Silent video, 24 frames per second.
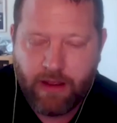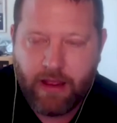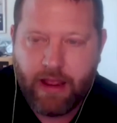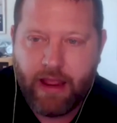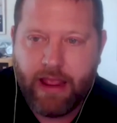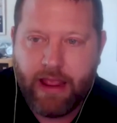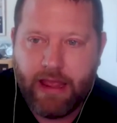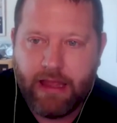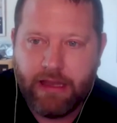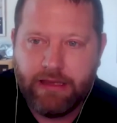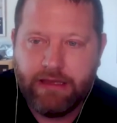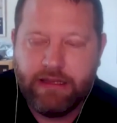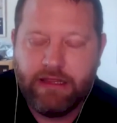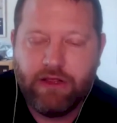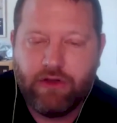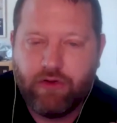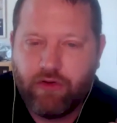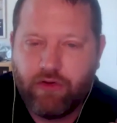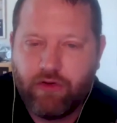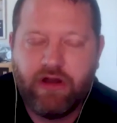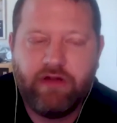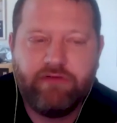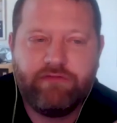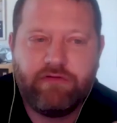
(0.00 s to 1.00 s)
and he
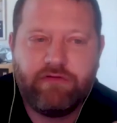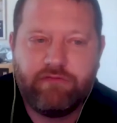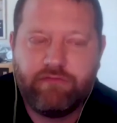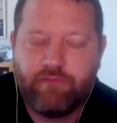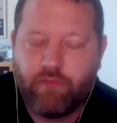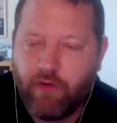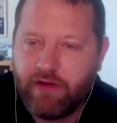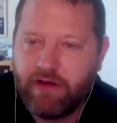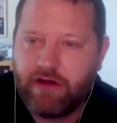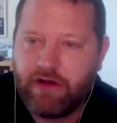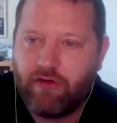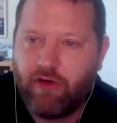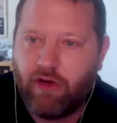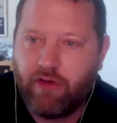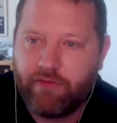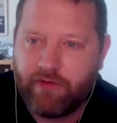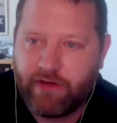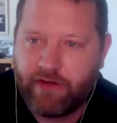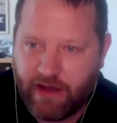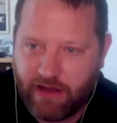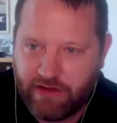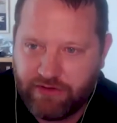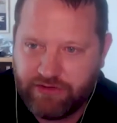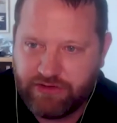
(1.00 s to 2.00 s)
could have avoided all the
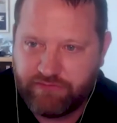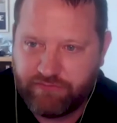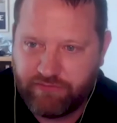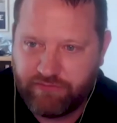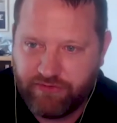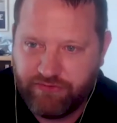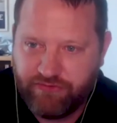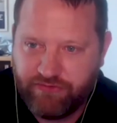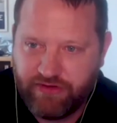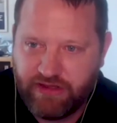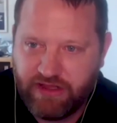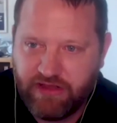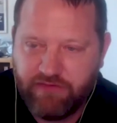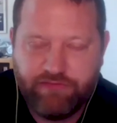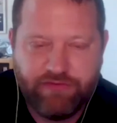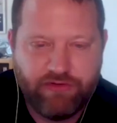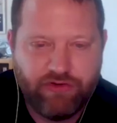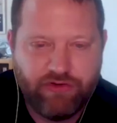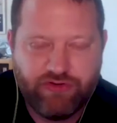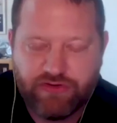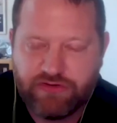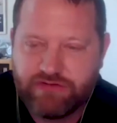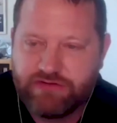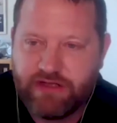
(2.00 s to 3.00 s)
controversy if he
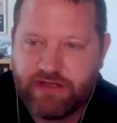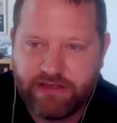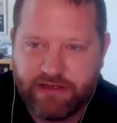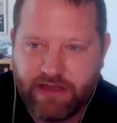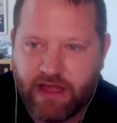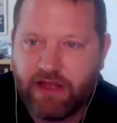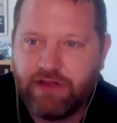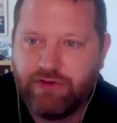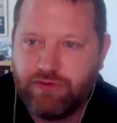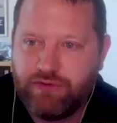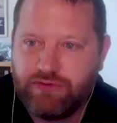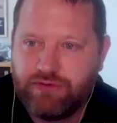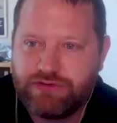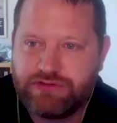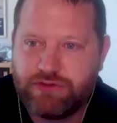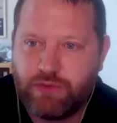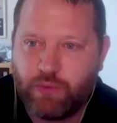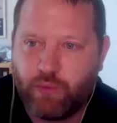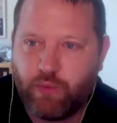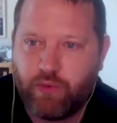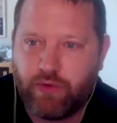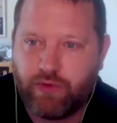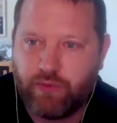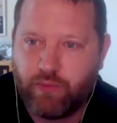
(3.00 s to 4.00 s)
just had not used the
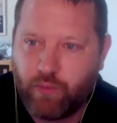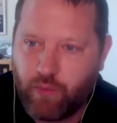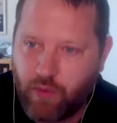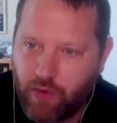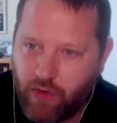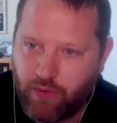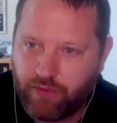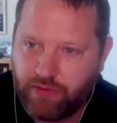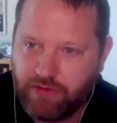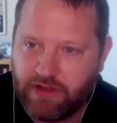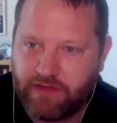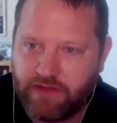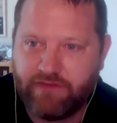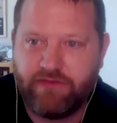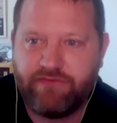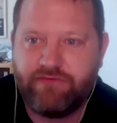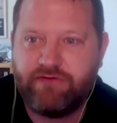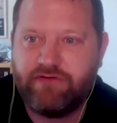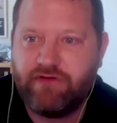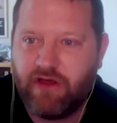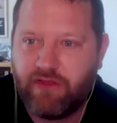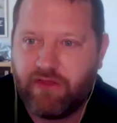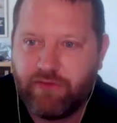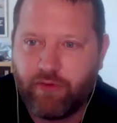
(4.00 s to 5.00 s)
word woke there's
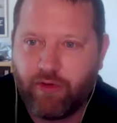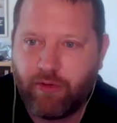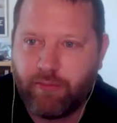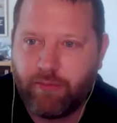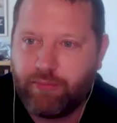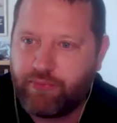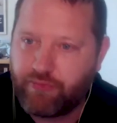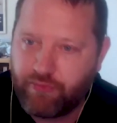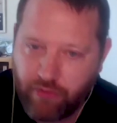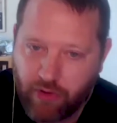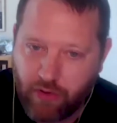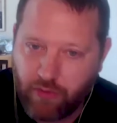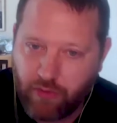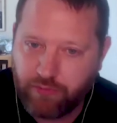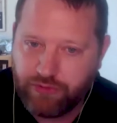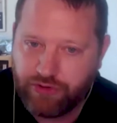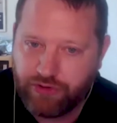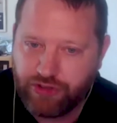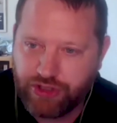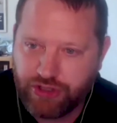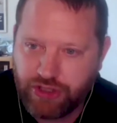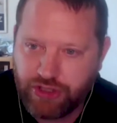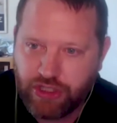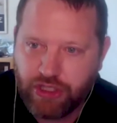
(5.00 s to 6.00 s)
another
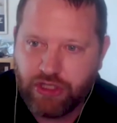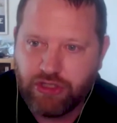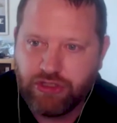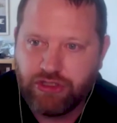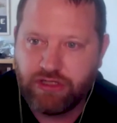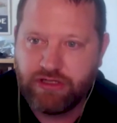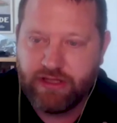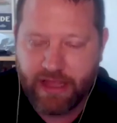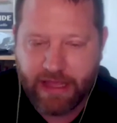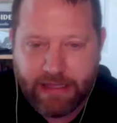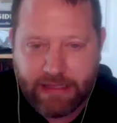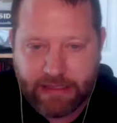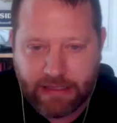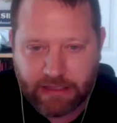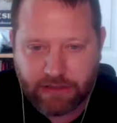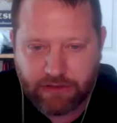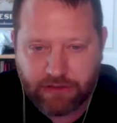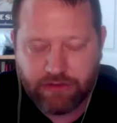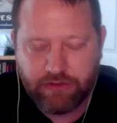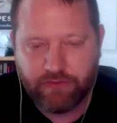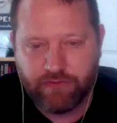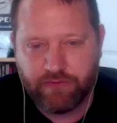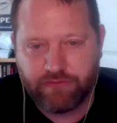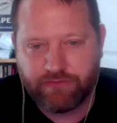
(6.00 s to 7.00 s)
approach to taking
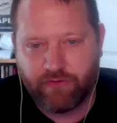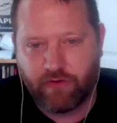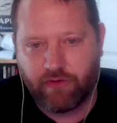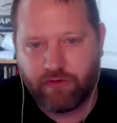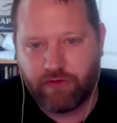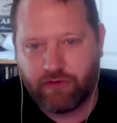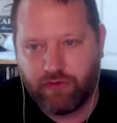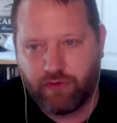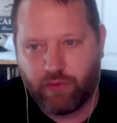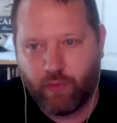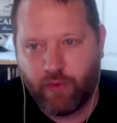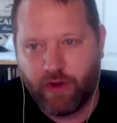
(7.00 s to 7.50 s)
to this article